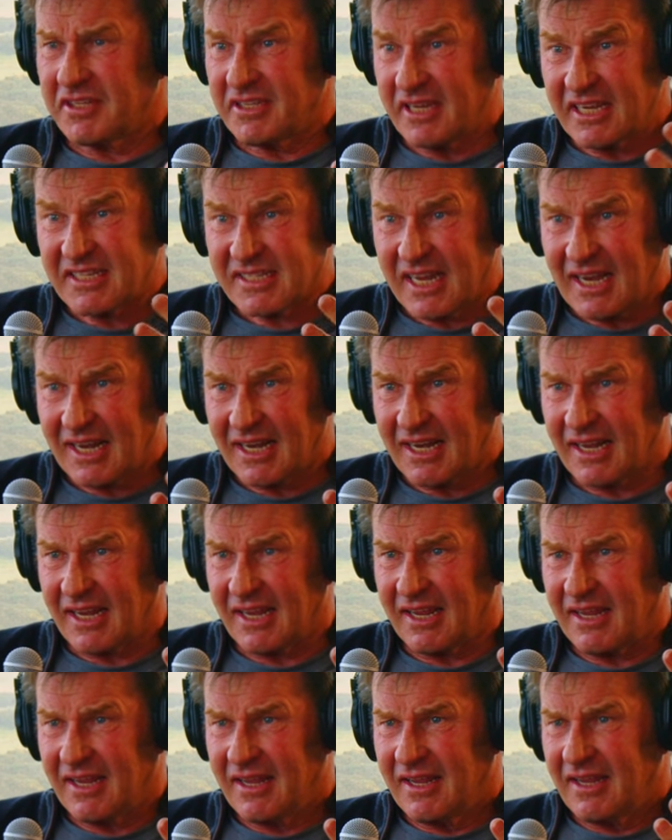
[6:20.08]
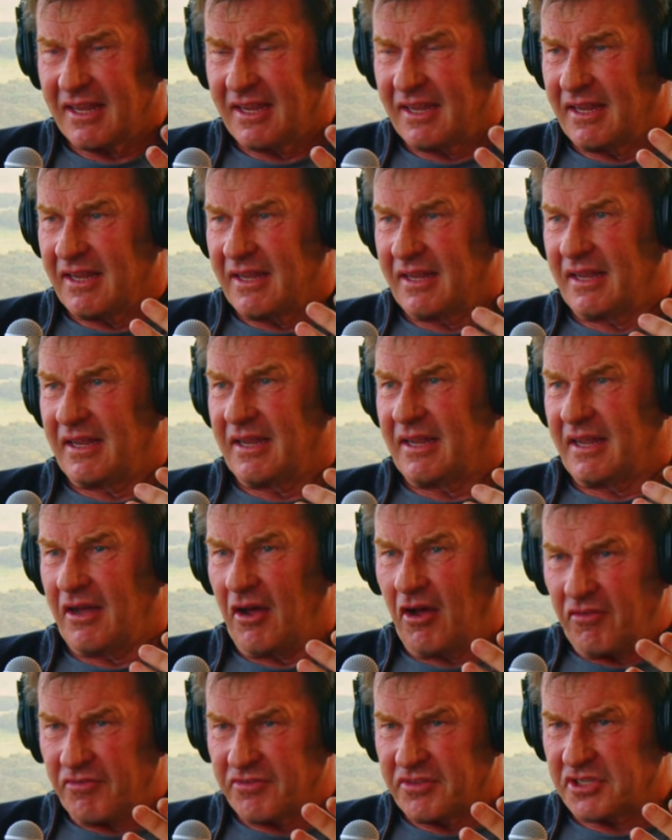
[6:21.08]
yeah, exactly.
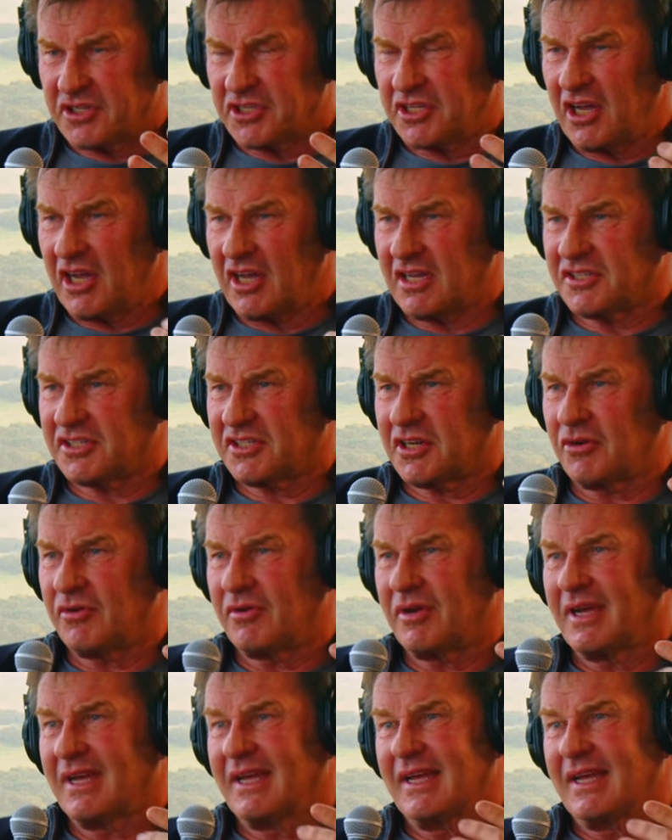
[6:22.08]
Off the chart. So...